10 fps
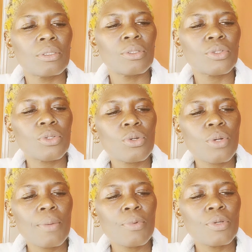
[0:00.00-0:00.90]
So
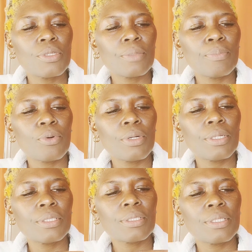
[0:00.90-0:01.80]
I'm going to pour
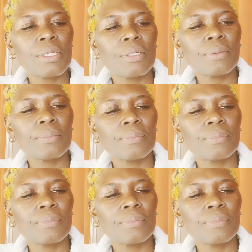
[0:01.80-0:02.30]
this in here.